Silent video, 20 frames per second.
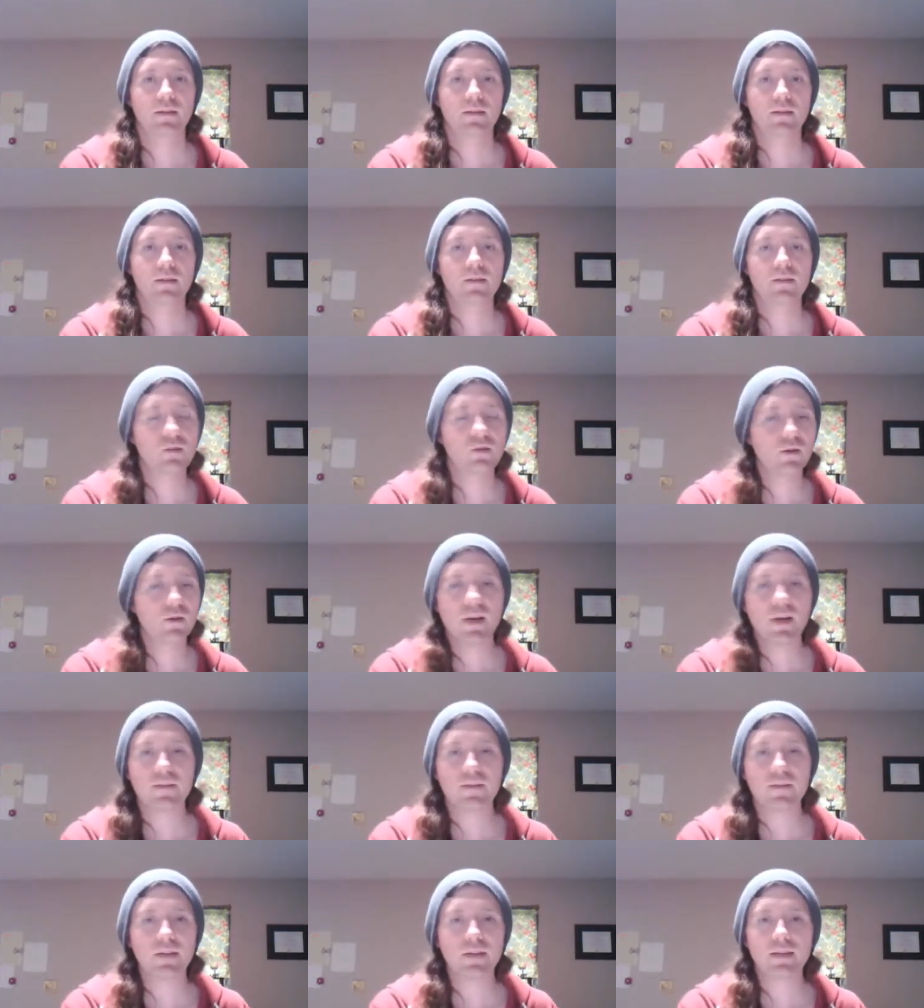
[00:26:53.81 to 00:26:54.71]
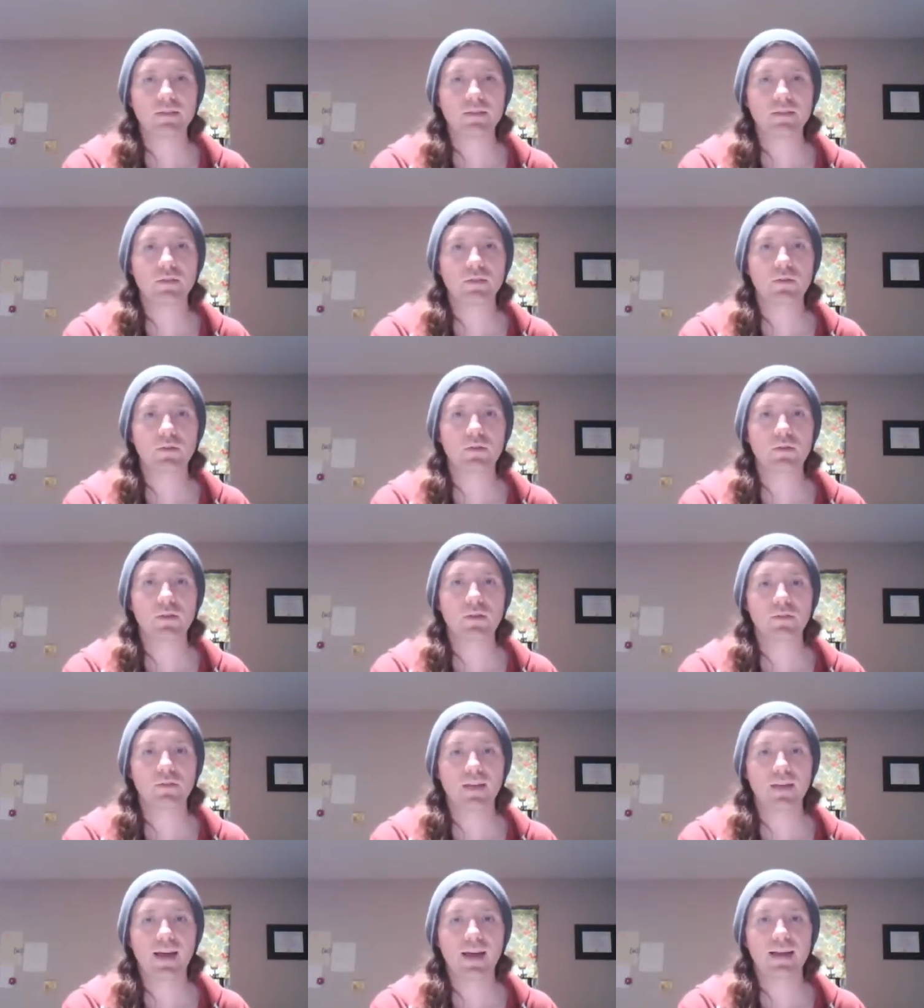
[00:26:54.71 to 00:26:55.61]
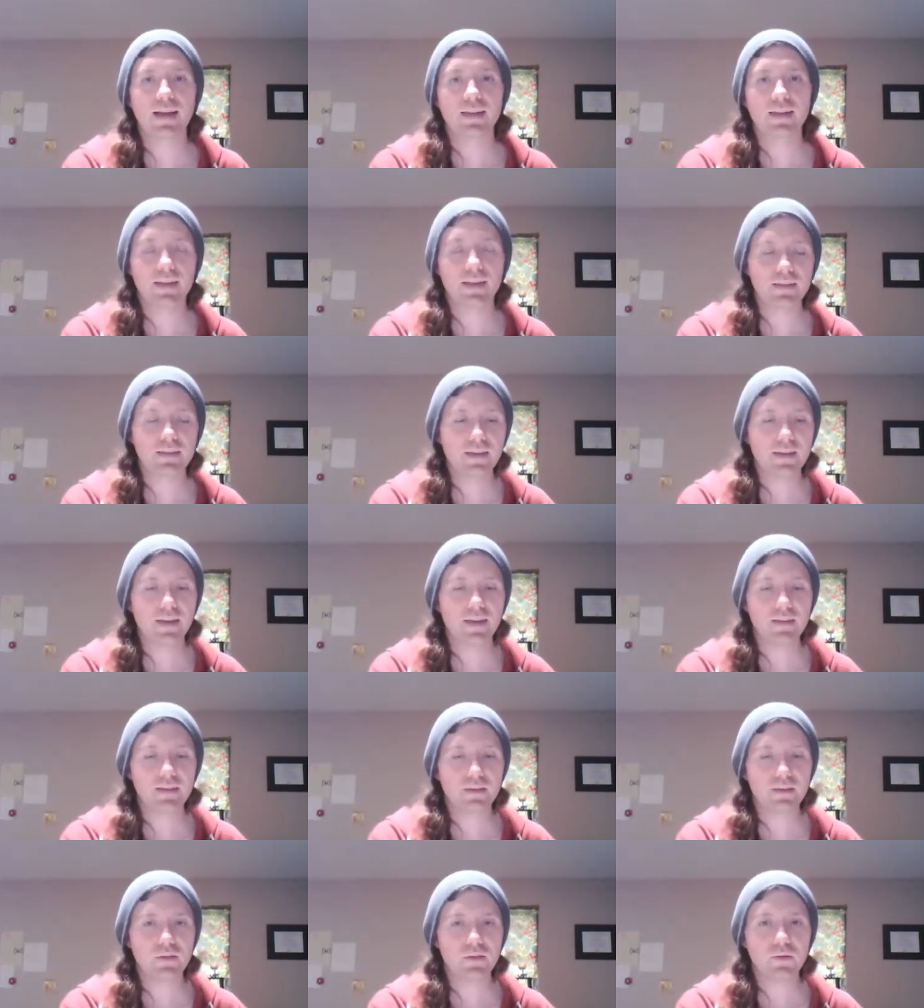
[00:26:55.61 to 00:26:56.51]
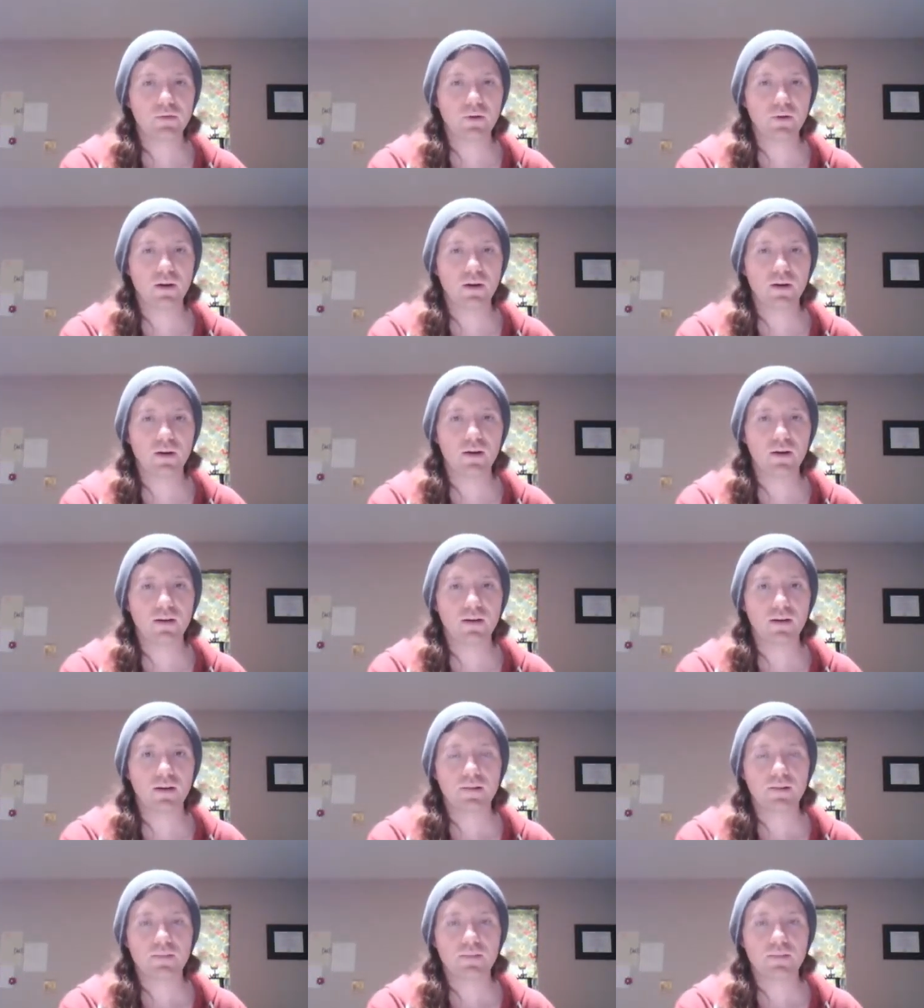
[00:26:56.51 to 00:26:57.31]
you don't have any control over that, and yet you are